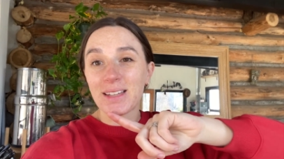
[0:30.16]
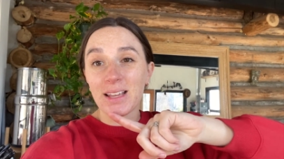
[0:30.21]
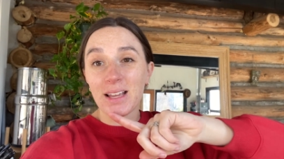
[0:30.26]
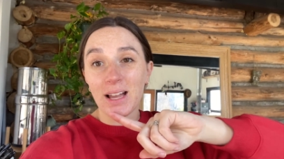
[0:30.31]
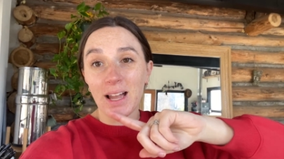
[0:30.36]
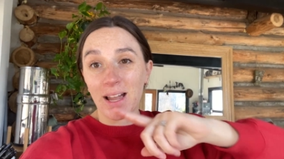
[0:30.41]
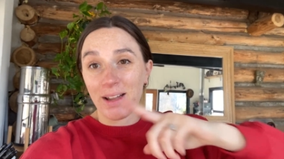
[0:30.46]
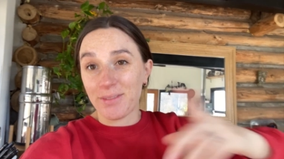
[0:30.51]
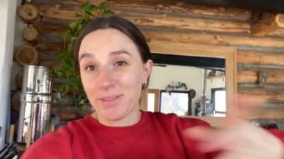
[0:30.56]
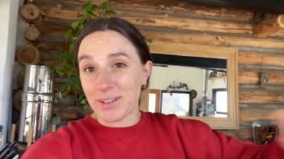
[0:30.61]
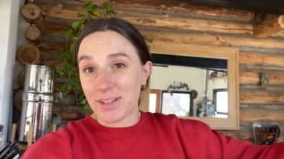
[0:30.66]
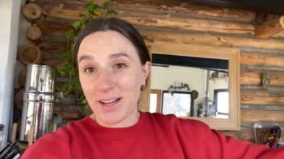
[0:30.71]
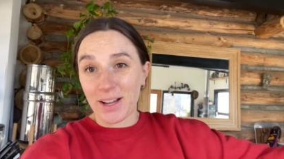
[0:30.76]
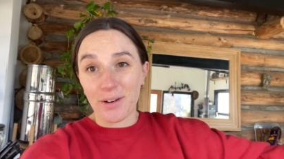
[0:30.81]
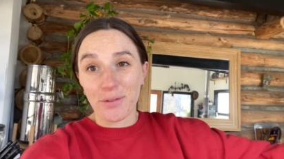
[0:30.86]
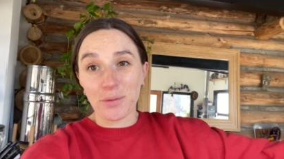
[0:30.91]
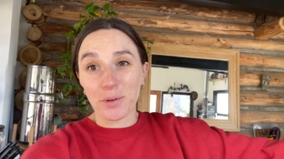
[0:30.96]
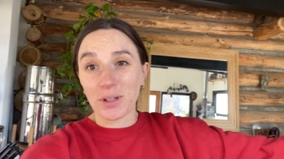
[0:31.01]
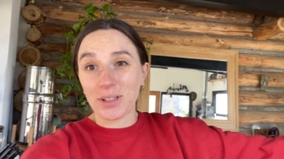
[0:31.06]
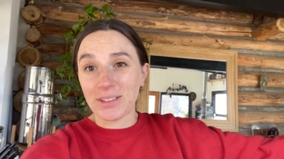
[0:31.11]
I have the day
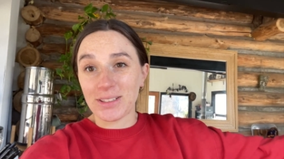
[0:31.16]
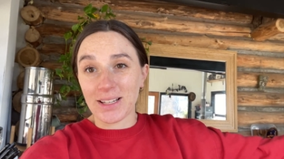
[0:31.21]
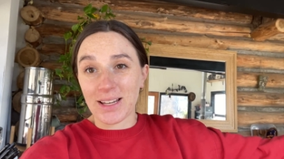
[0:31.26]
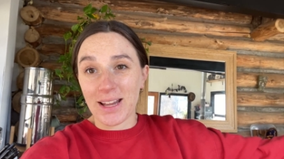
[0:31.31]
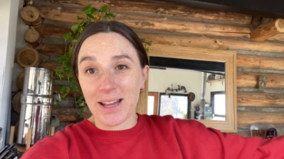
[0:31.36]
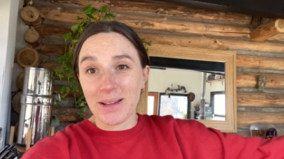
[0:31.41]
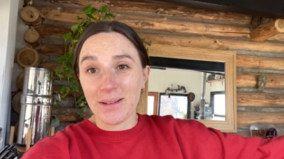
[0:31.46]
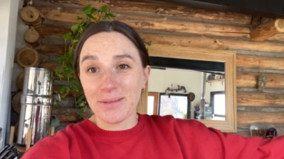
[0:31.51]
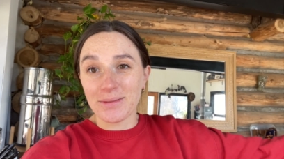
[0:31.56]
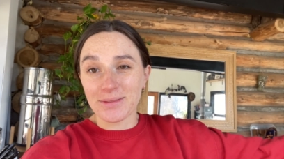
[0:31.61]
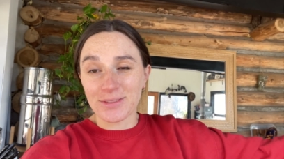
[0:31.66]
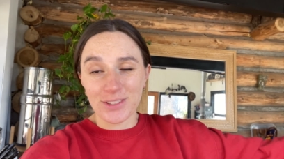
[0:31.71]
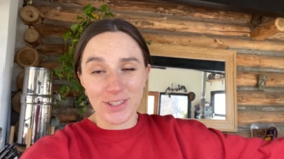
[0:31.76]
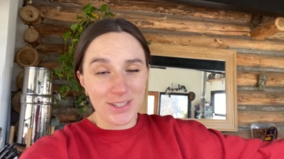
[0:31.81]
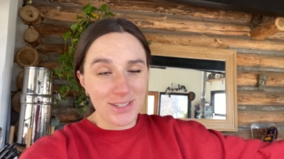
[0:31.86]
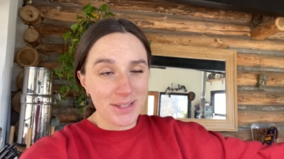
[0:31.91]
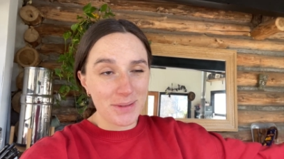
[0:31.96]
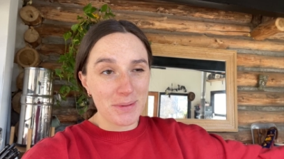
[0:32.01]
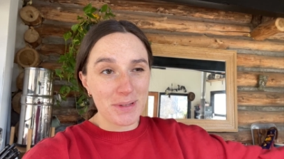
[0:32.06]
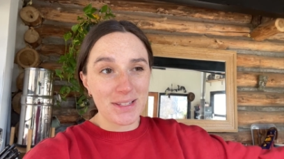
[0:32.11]
off work today
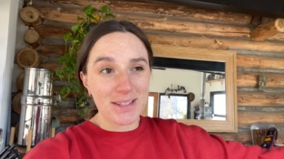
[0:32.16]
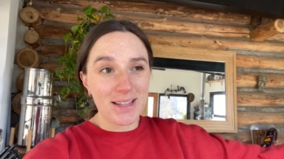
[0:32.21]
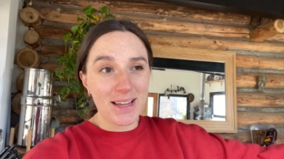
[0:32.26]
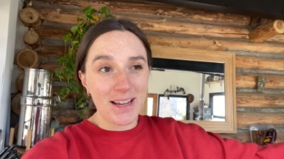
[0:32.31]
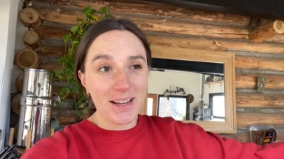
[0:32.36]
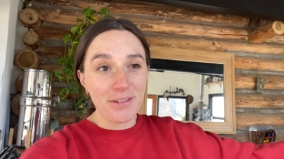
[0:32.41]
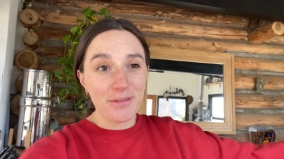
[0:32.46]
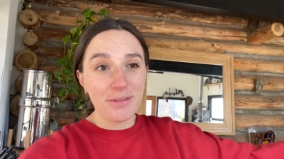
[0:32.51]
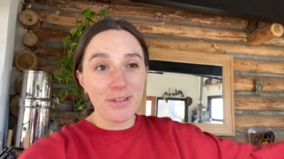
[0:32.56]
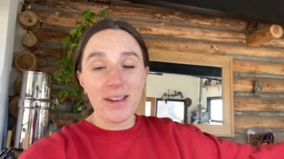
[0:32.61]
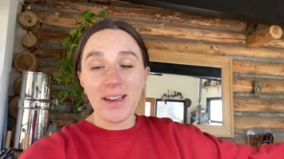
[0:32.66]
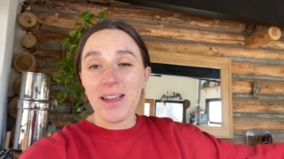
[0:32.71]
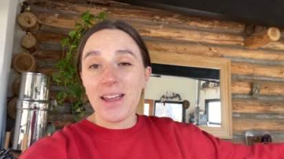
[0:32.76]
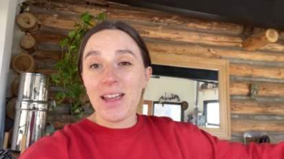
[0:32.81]
just to be safe.